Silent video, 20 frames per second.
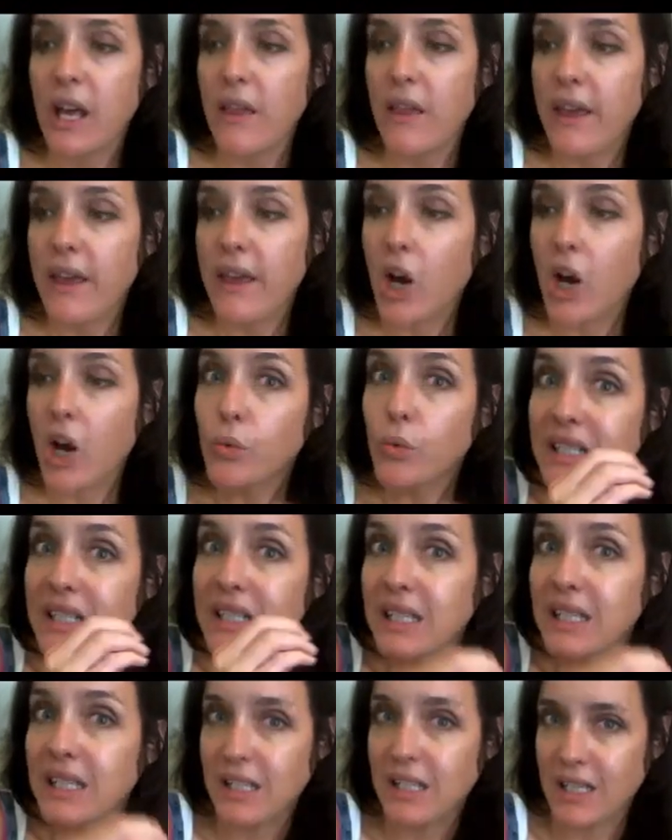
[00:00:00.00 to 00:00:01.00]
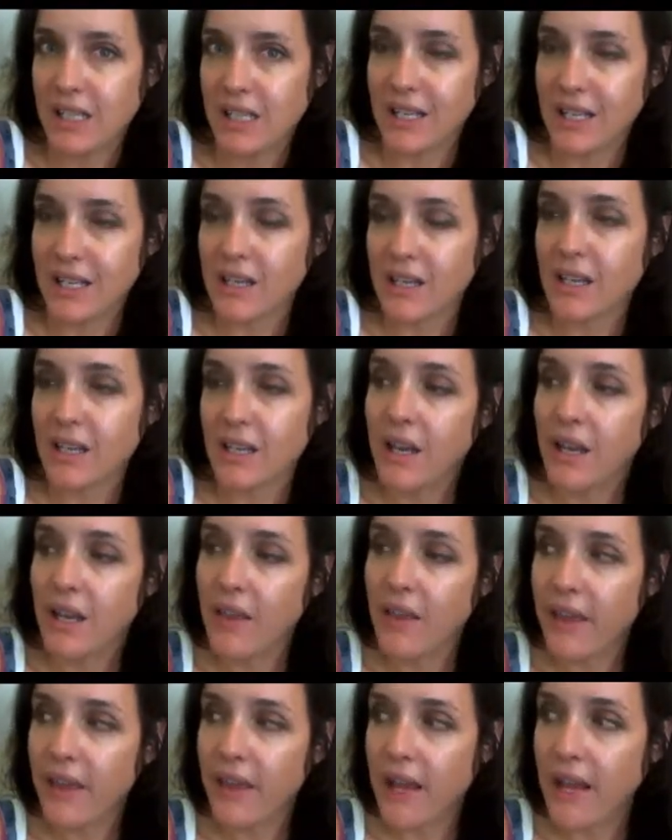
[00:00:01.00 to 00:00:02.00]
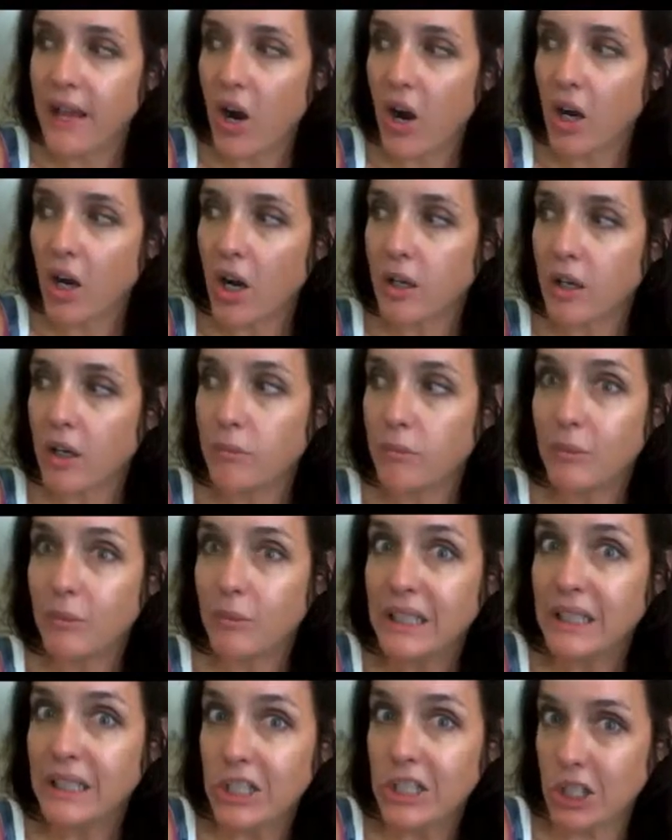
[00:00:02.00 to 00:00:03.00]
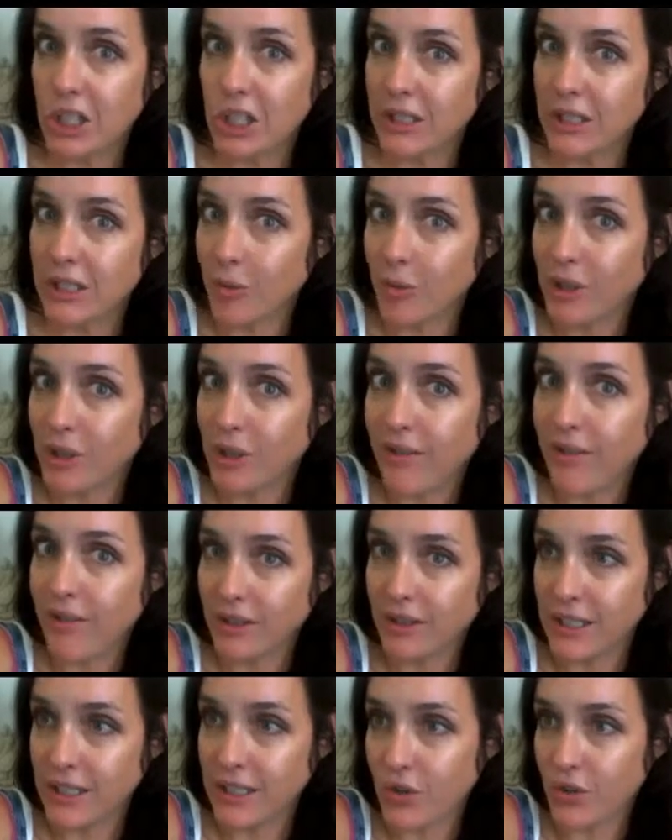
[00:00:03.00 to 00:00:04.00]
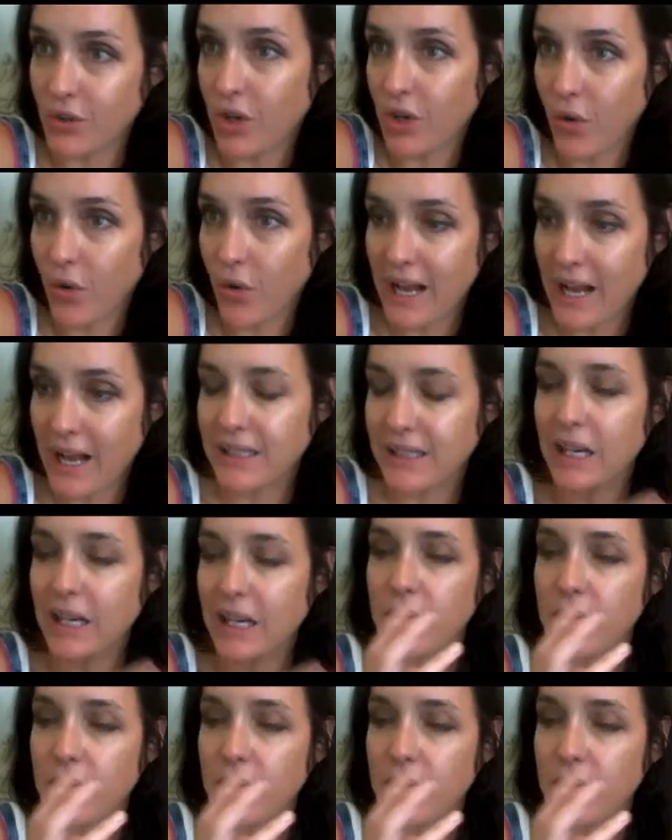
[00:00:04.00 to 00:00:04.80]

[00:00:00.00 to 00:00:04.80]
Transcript: they are resistant, they are malicious or malevolent or harassing.